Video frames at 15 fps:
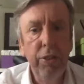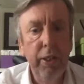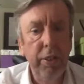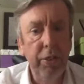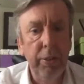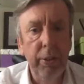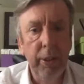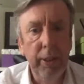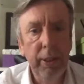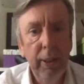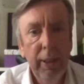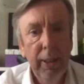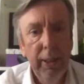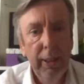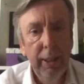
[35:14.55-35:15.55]
in,
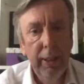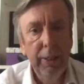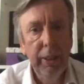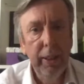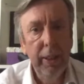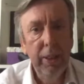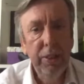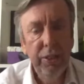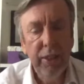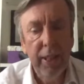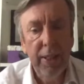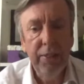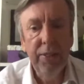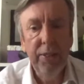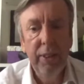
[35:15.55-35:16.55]
and they assess
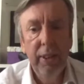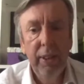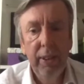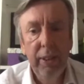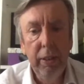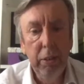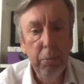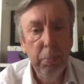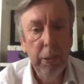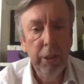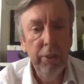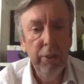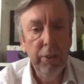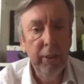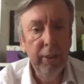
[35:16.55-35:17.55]
the young person
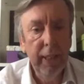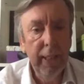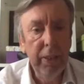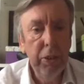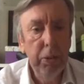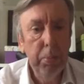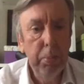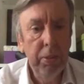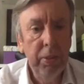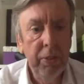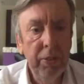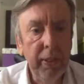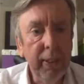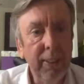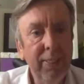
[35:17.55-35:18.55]
against specific
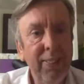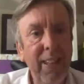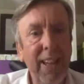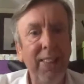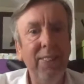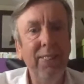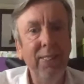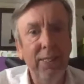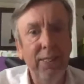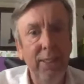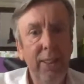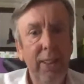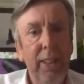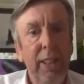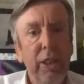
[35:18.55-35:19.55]
tasks,
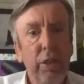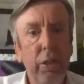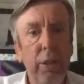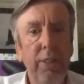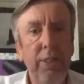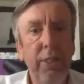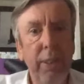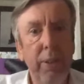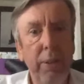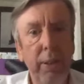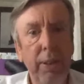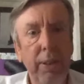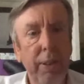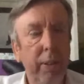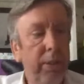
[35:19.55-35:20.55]
criteria
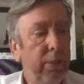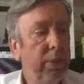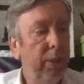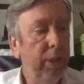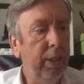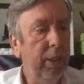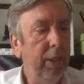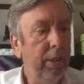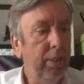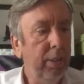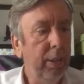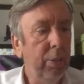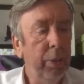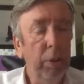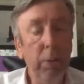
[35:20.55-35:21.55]
that are
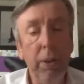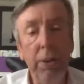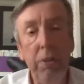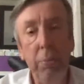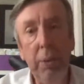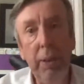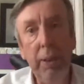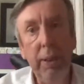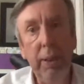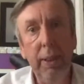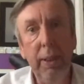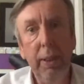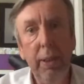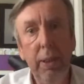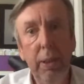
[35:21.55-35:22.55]
required to meet the
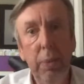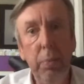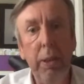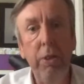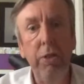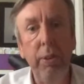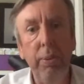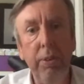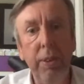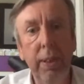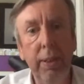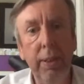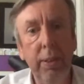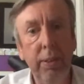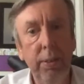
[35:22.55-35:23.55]
apprenticeship
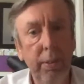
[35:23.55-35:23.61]
standards.